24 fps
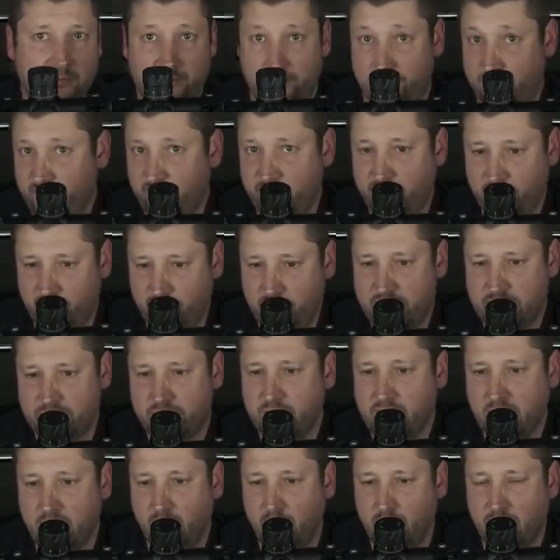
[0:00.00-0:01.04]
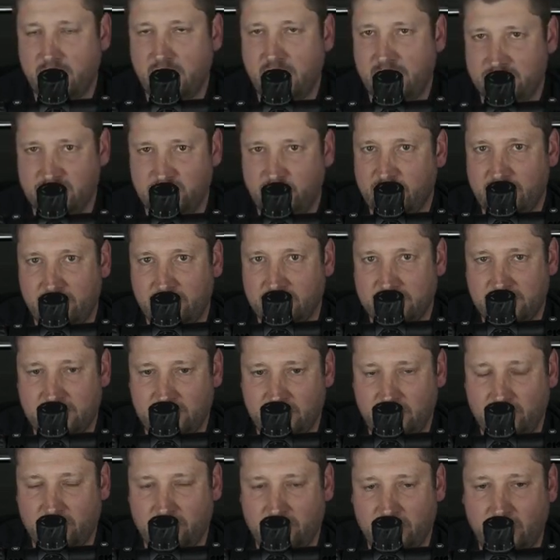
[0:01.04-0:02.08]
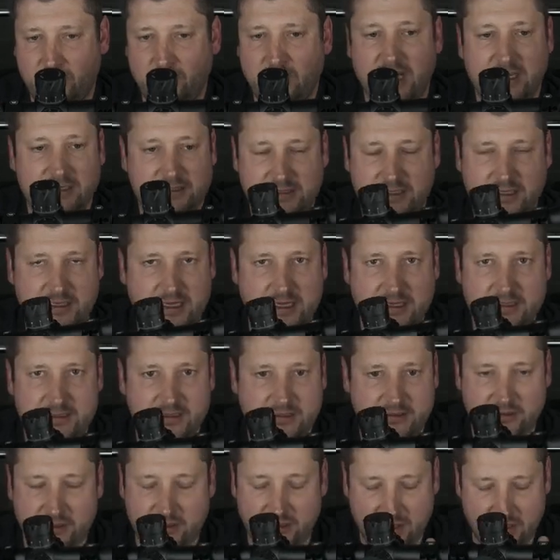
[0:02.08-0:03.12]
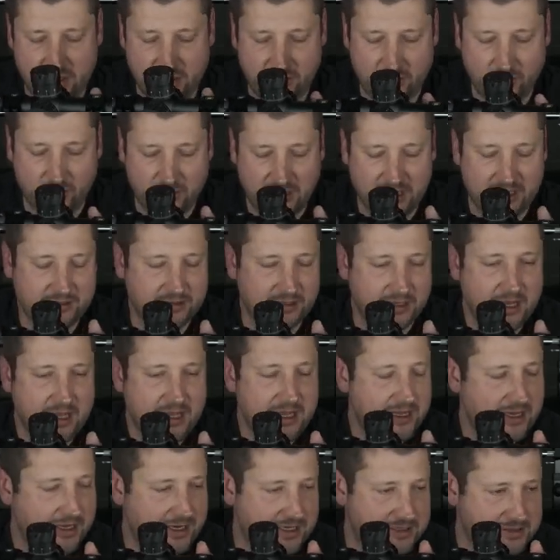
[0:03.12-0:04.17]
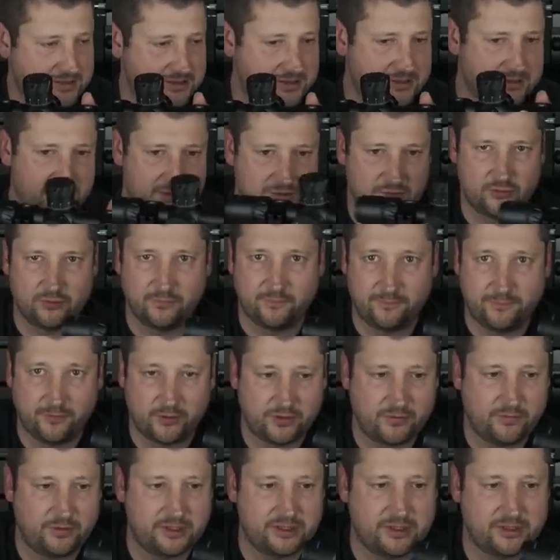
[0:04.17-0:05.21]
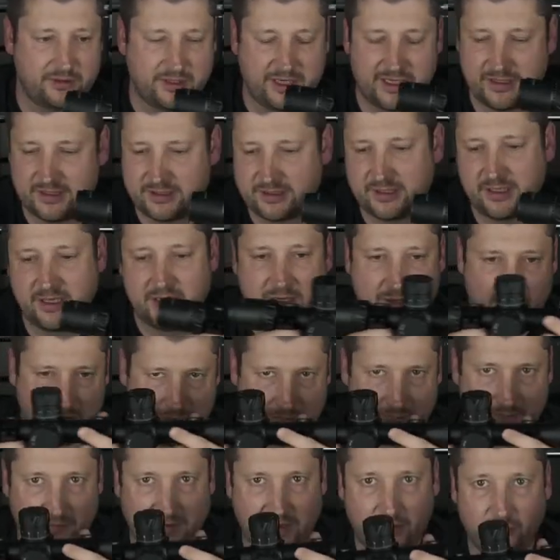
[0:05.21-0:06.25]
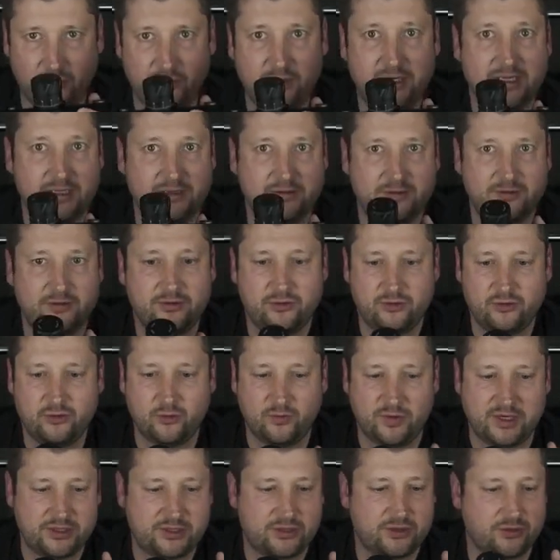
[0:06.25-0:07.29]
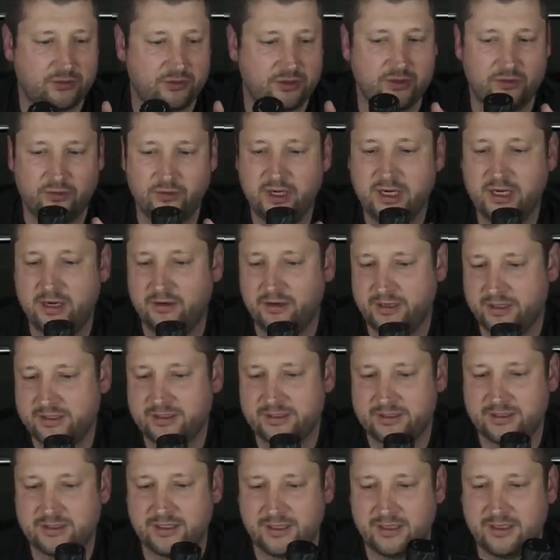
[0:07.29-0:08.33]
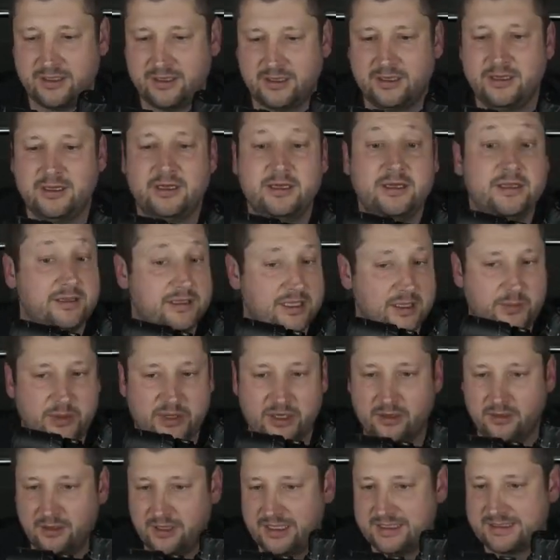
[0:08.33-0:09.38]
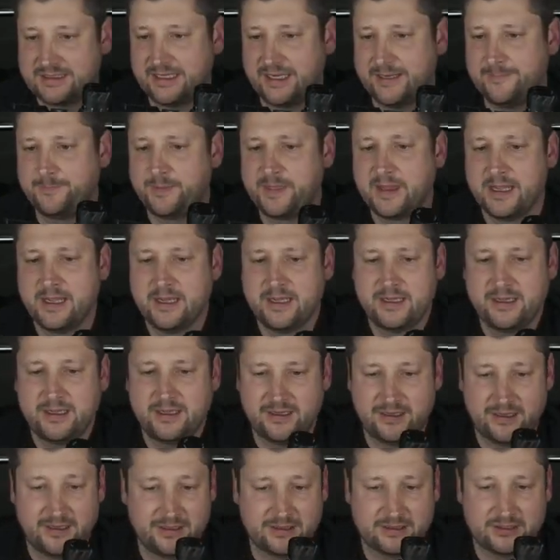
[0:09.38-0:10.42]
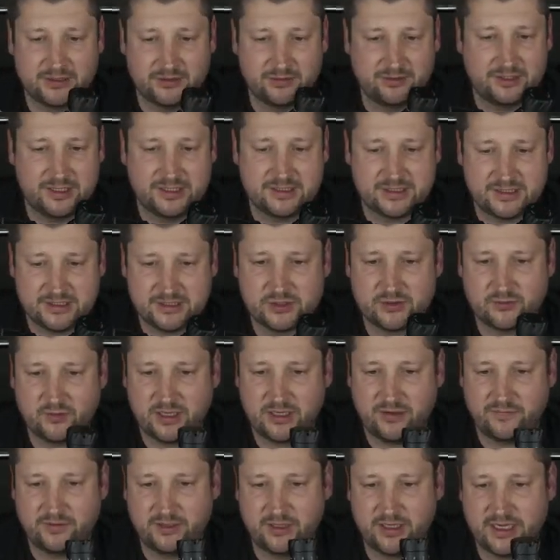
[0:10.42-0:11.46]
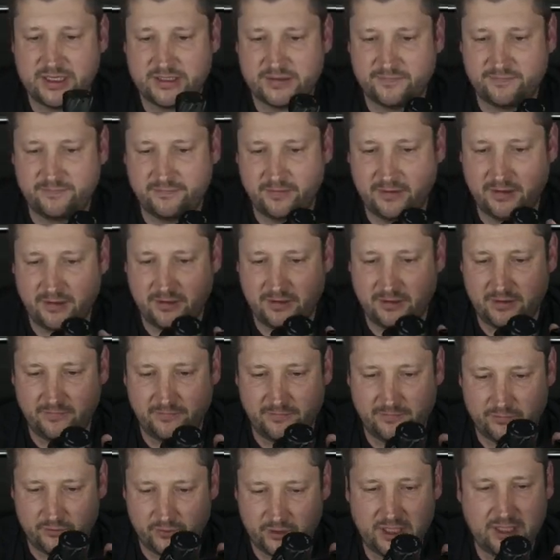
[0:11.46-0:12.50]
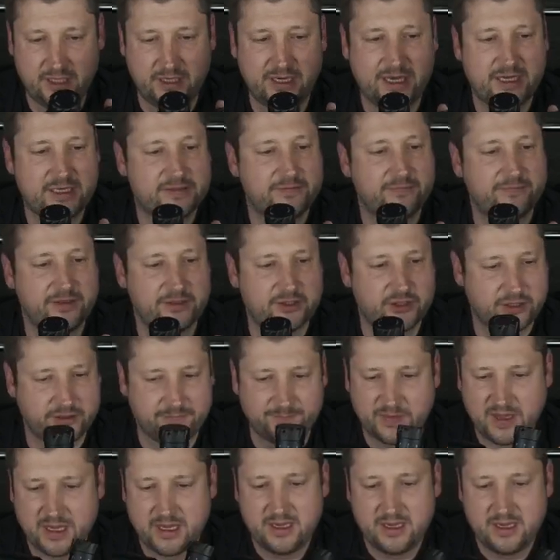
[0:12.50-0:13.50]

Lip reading: virtually all guns, because no gun has two forward rings, only too much to the rear is typical, let's say. So this is one of the nice, really nice feature.